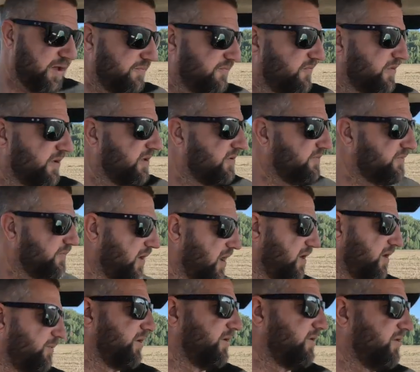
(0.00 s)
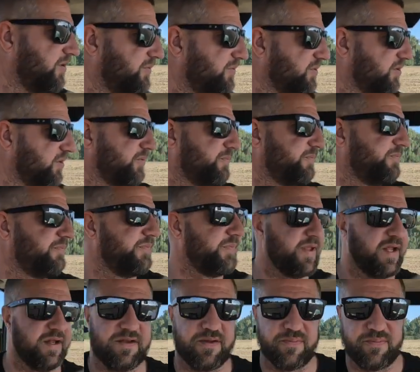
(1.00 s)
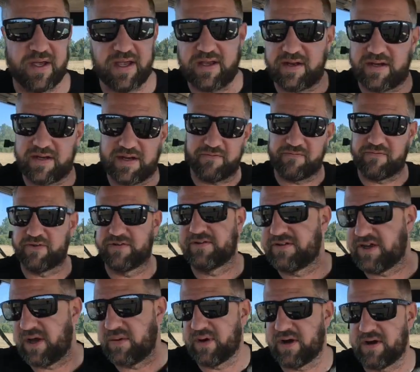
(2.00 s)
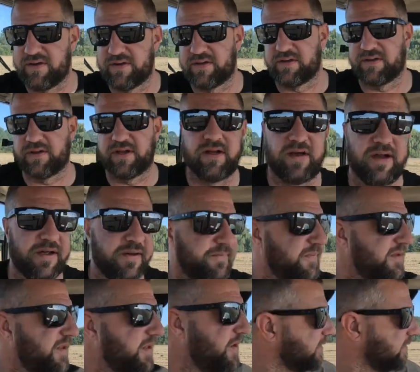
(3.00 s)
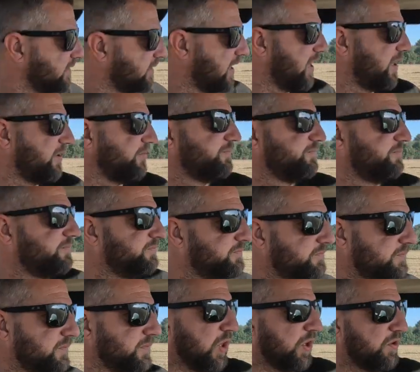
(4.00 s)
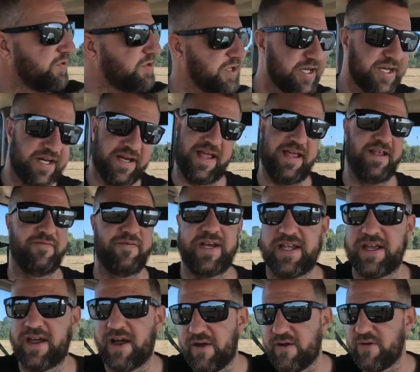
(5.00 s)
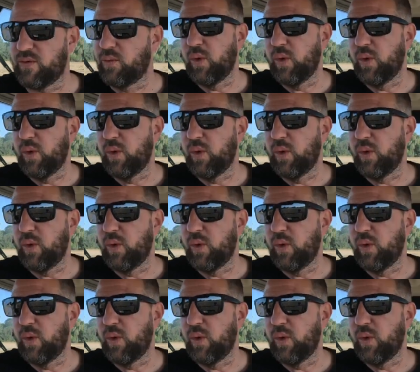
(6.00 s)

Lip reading: aim for this farming YouTube, is to make a difference somewhere along the line. So, on to today's video.